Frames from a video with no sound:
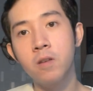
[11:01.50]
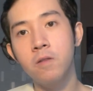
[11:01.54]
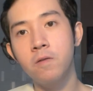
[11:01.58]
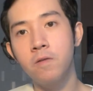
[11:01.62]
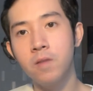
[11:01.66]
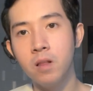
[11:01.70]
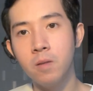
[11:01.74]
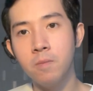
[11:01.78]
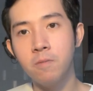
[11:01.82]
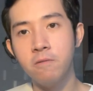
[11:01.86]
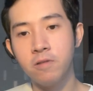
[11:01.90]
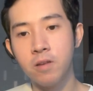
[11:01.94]

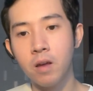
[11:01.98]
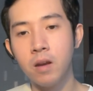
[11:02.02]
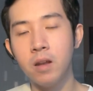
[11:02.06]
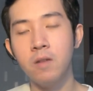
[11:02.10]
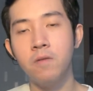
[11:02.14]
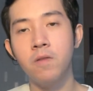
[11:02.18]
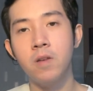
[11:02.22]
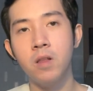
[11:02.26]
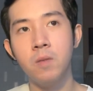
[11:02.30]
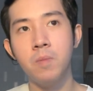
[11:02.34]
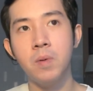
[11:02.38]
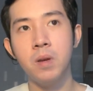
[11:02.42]
of studying
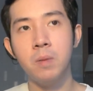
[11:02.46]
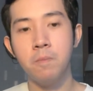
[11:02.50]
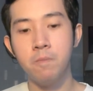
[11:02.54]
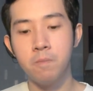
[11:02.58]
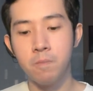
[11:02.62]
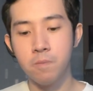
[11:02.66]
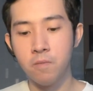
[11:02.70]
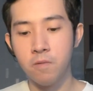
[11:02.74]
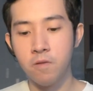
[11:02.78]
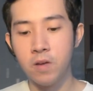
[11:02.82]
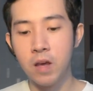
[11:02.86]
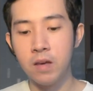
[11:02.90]
Philippine
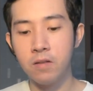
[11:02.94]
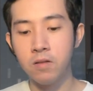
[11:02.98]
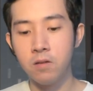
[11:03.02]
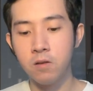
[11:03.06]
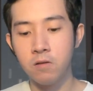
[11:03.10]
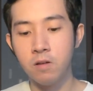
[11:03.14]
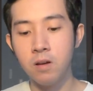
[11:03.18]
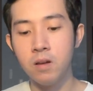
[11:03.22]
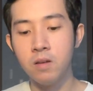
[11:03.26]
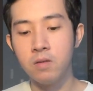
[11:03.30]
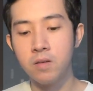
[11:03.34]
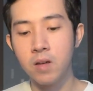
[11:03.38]

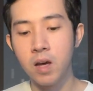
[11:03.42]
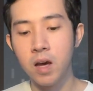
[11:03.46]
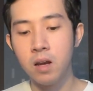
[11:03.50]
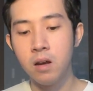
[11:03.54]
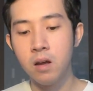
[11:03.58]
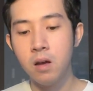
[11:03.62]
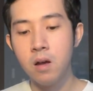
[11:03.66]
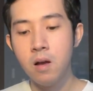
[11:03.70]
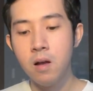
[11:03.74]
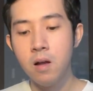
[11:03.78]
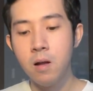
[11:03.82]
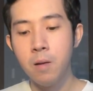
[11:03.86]
history is
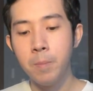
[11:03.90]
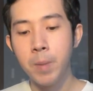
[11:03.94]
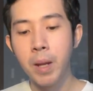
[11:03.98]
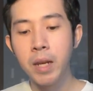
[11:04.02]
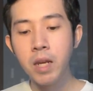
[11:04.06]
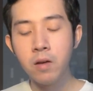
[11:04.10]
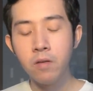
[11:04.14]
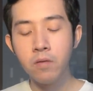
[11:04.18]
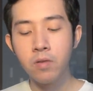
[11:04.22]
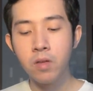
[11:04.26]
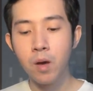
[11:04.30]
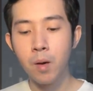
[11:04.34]
that
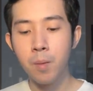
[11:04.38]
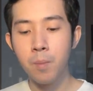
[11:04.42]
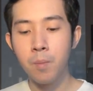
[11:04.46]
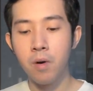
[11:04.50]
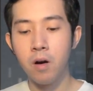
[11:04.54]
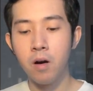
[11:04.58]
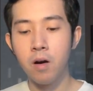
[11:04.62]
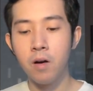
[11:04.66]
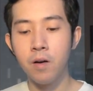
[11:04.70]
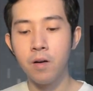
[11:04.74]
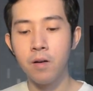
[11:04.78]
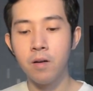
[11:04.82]
many of them
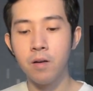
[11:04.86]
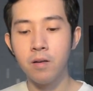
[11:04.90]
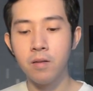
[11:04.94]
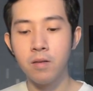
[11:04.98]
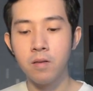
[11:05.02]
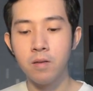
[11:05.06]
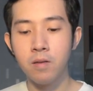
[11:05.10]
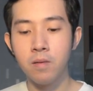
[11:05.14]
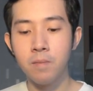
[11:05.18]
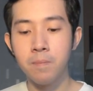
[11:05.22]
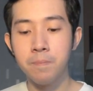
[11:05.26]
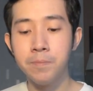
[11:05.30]
are
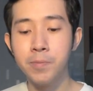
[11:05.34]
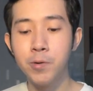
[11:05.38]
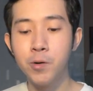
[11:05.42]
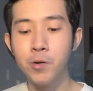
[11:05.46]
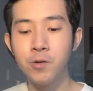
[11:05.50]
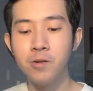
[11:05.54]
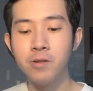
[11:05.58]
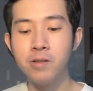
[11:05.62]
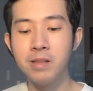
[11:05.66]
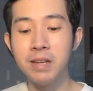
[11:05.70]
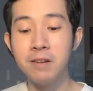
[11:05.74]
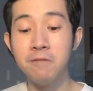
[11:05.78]

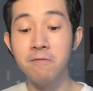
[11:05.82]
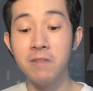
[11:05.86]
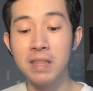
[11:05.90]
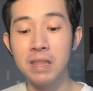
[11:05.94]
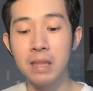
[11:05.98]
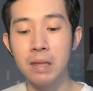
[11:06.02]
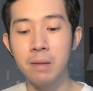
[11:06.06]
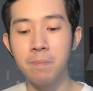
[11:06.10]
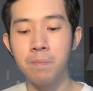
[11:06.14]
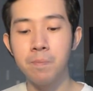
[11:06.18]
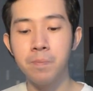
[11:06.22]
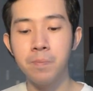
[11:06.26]
poorly
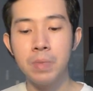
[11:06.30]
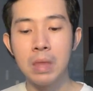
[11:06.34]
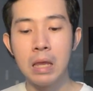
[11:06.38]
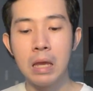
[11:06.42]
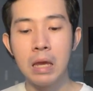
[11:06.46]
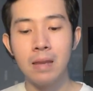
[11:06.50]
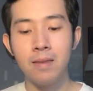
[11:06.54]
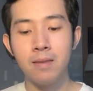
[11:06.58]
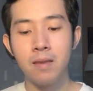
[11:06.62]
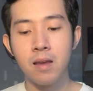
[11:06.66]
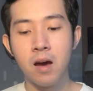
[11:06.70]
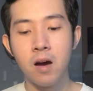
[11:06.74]
written.
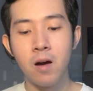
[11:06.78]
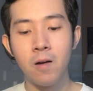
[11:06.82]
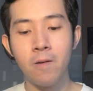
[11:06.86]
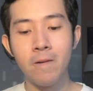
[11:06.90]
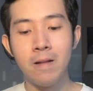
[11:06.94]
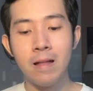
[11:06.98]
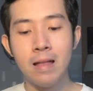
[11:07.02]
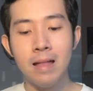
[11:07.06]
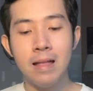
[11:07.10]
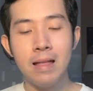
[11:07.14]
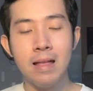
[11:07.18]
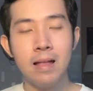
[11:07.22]
Now,